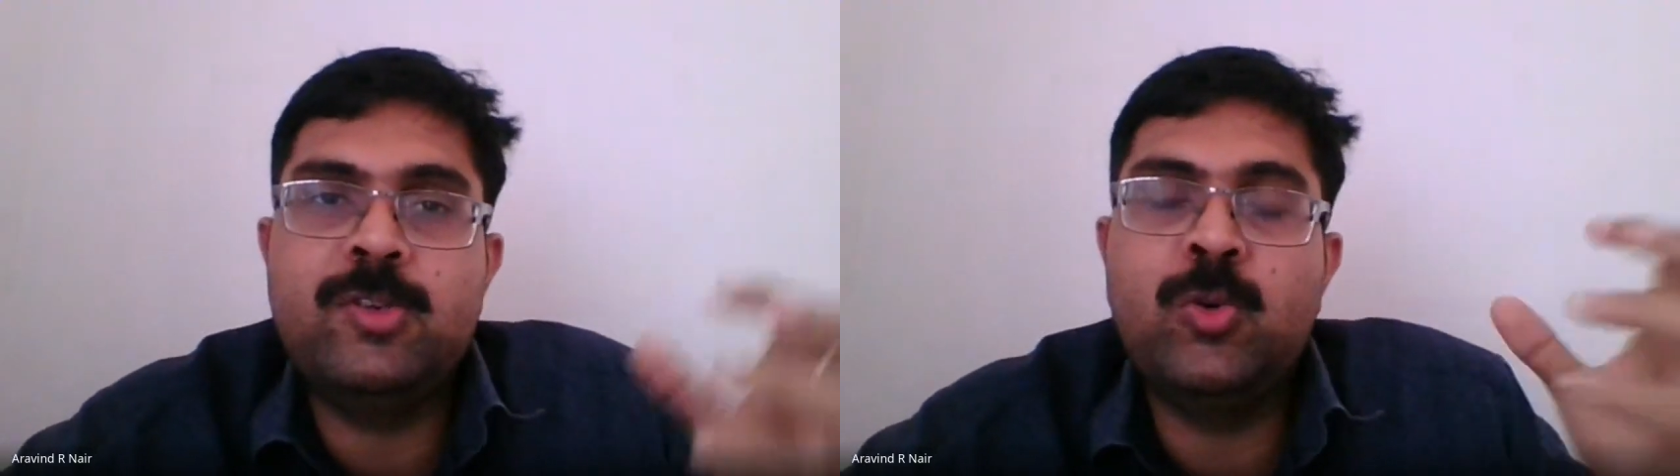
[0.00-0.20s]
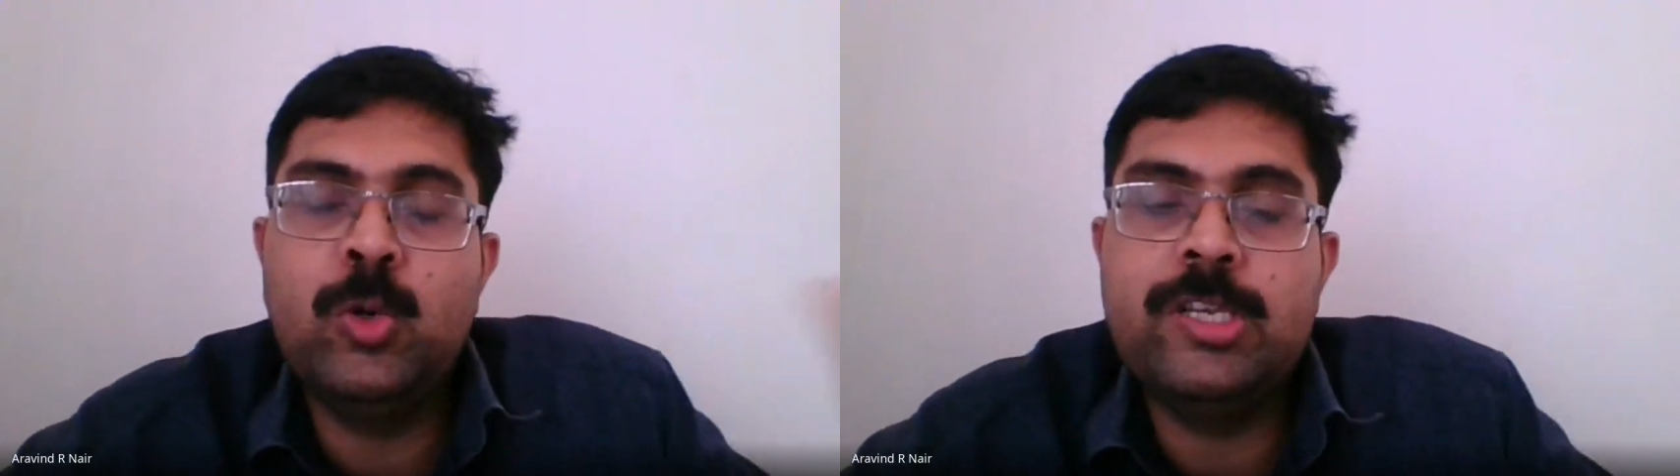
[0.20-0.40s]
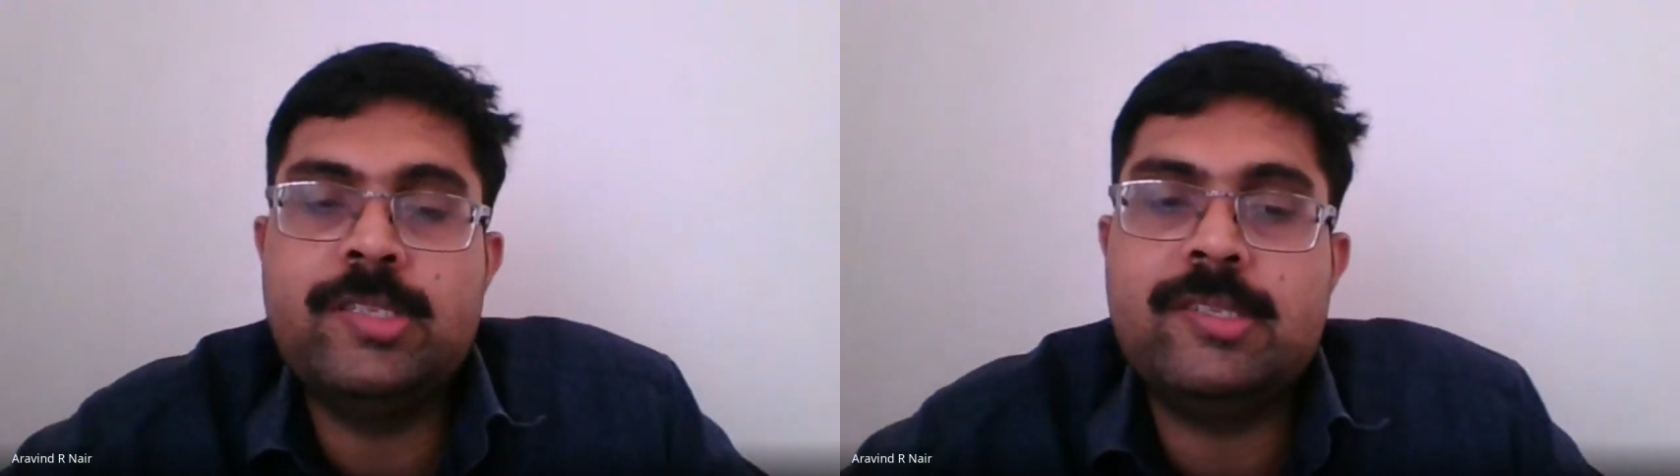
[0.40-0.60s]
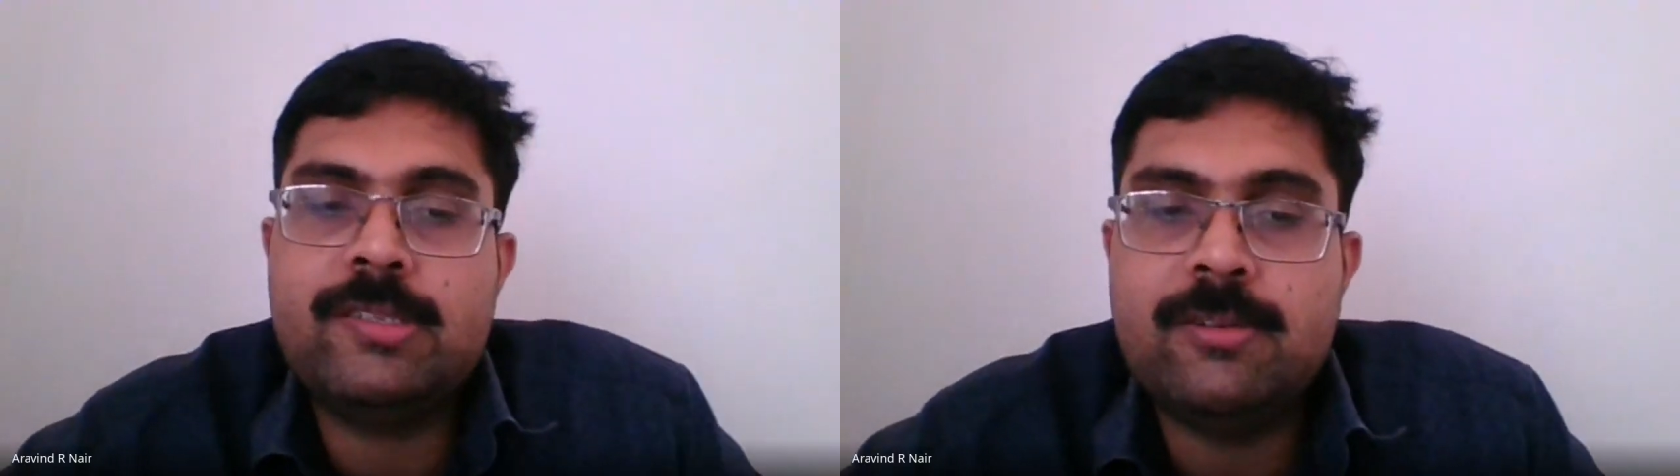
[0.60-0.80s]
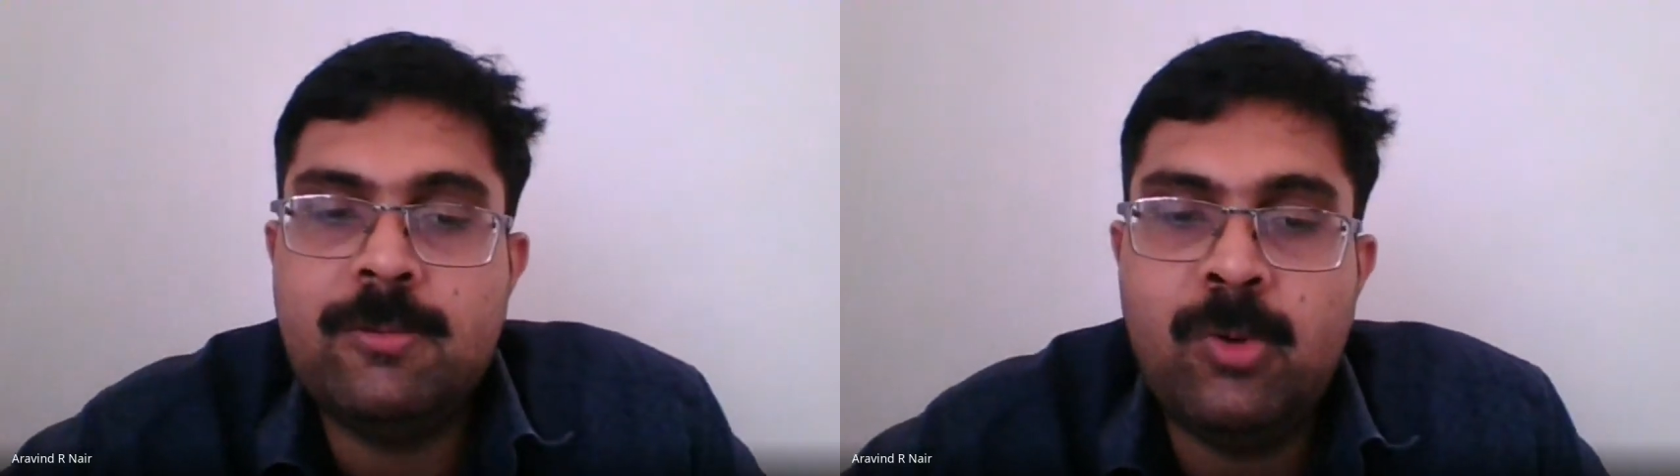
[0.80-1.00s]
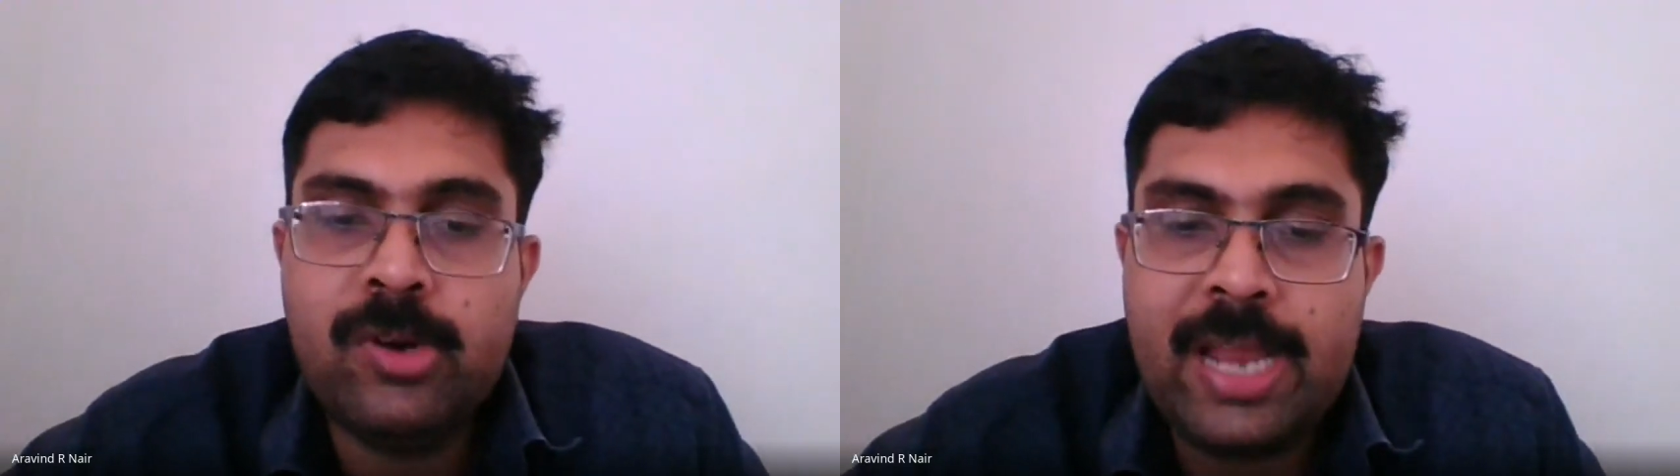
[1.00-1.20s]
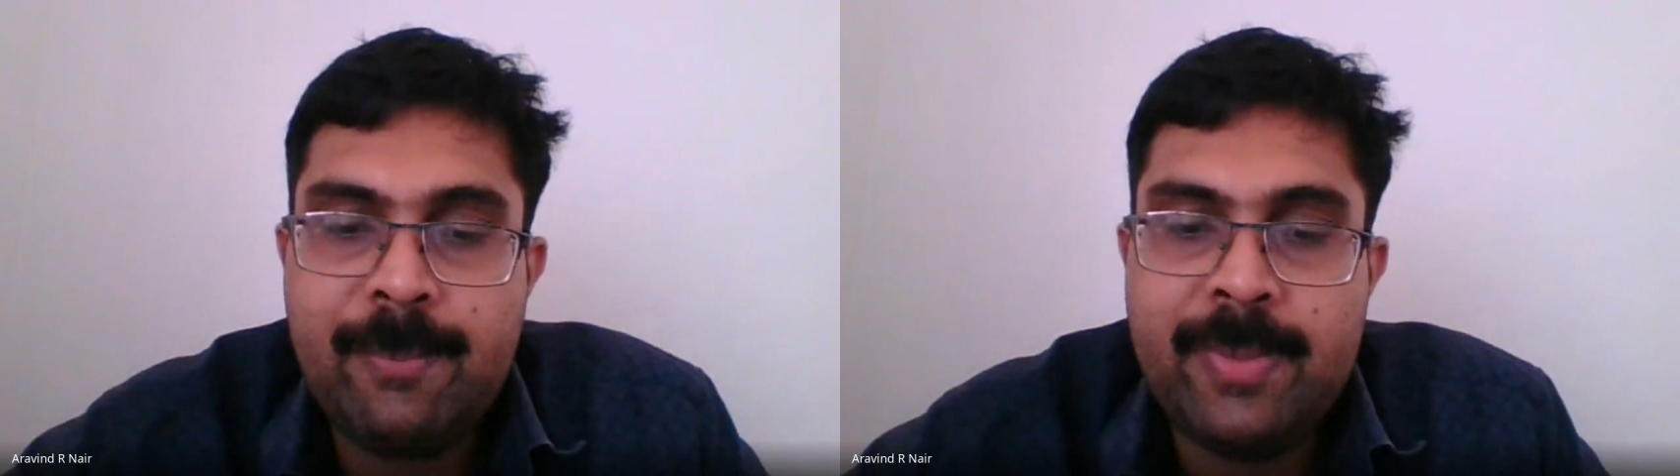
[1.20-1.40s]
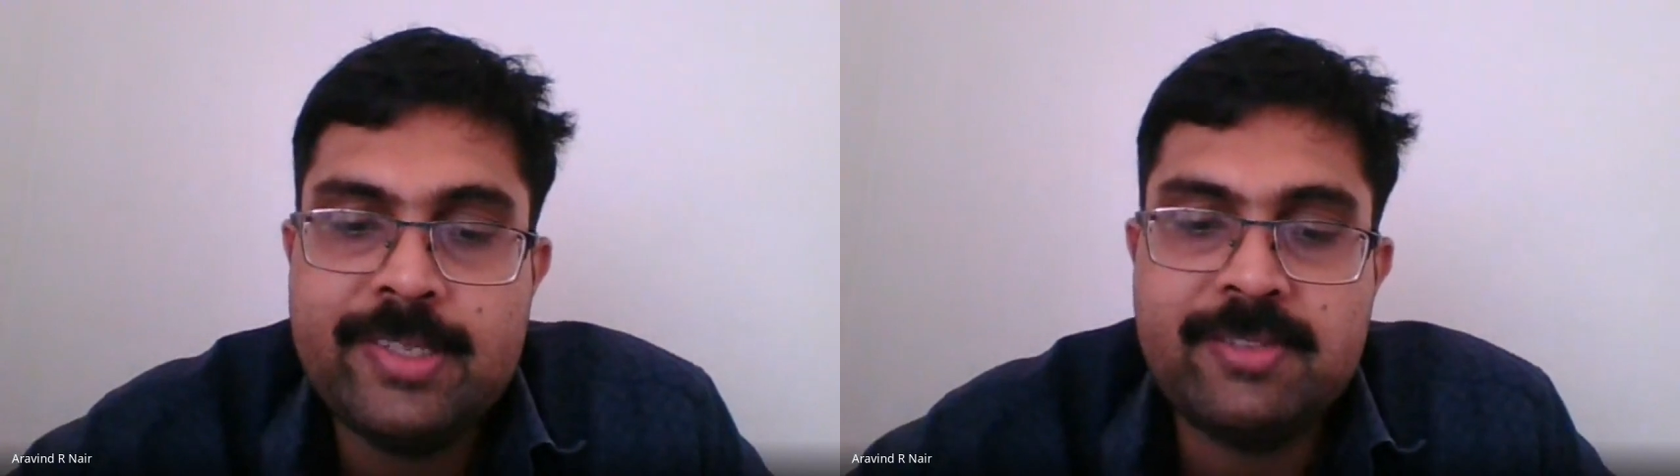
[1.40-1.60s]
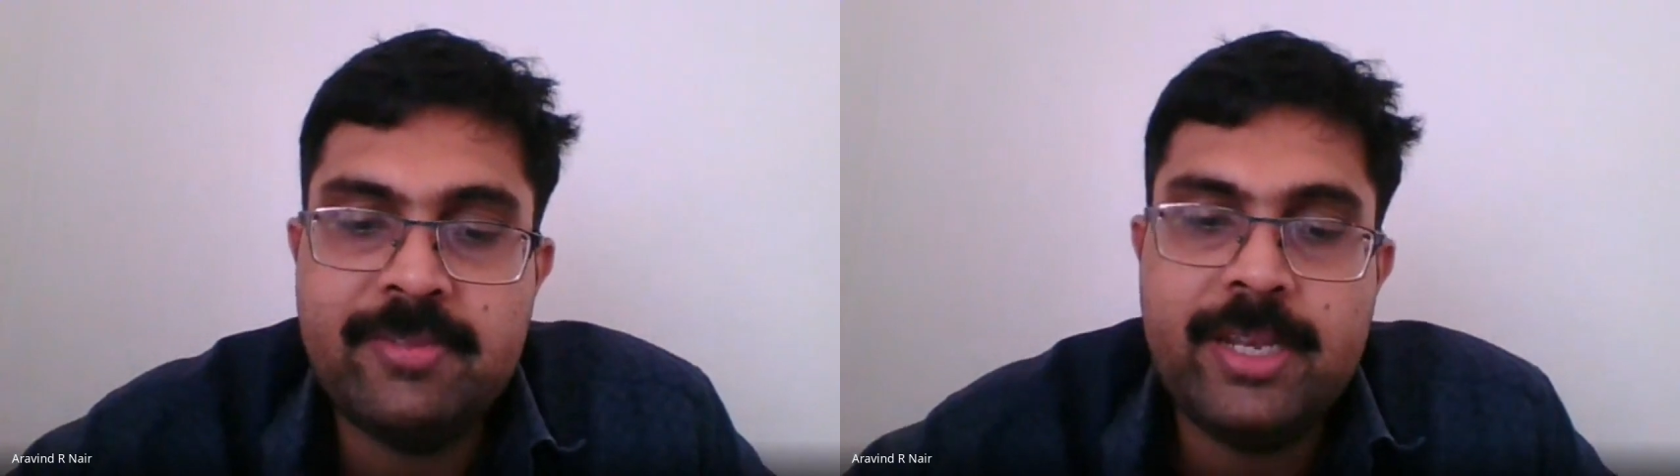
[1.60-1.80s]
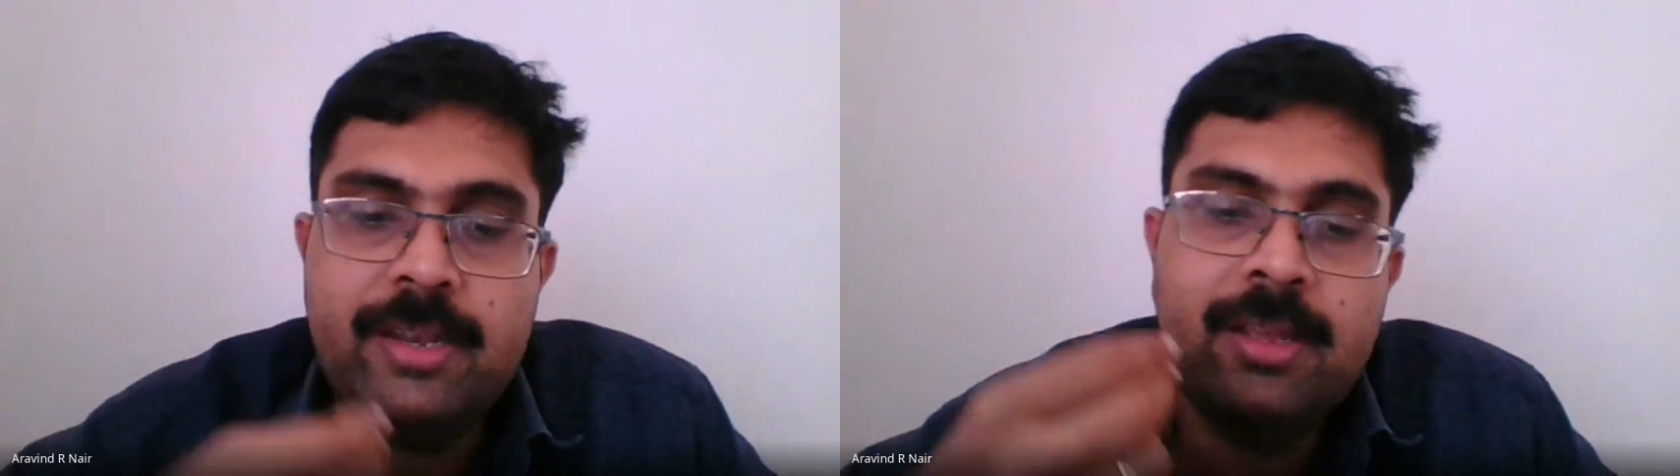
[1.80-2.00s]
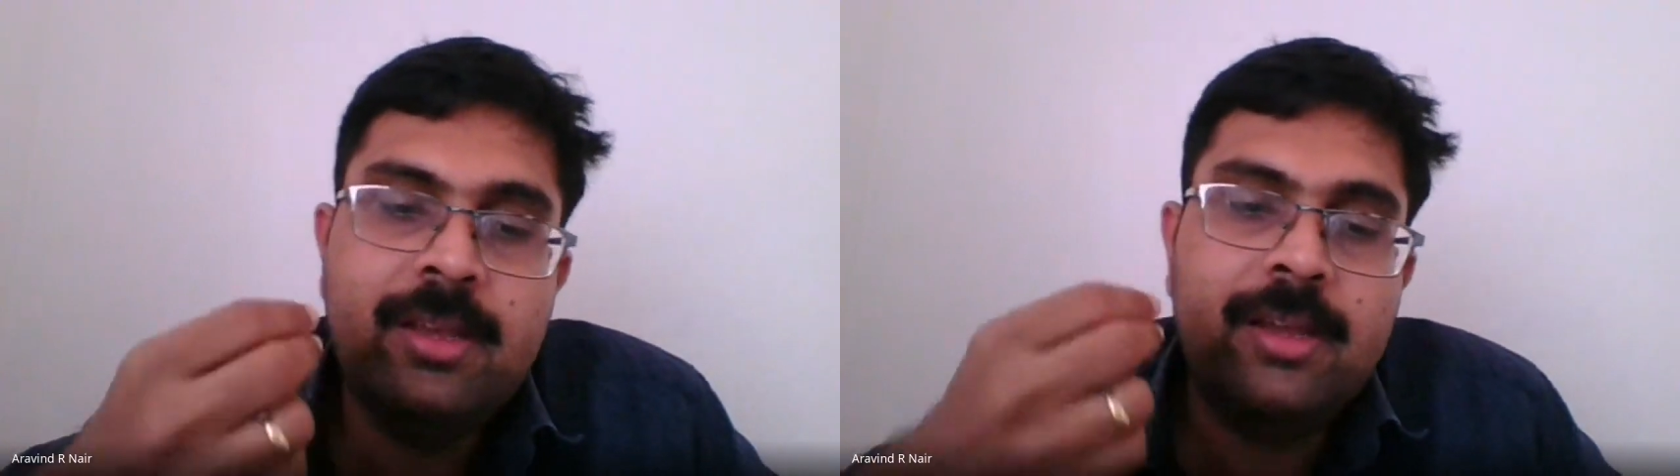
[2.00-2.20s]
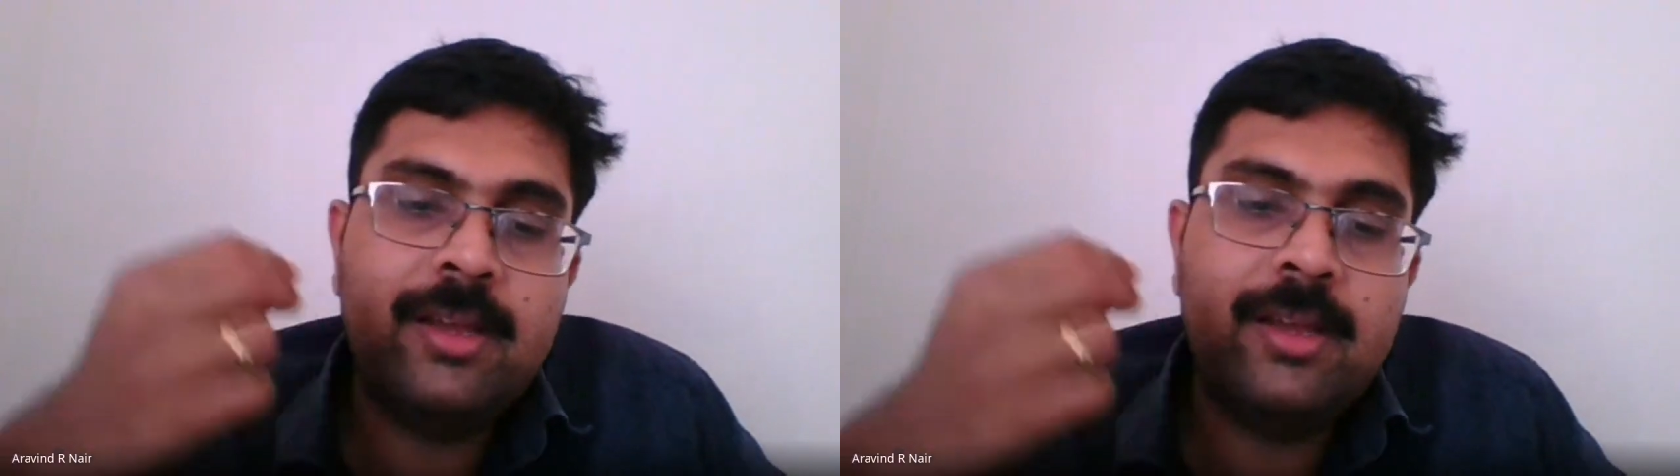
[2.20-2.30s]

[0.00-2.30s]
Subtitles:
A stroke is what happens when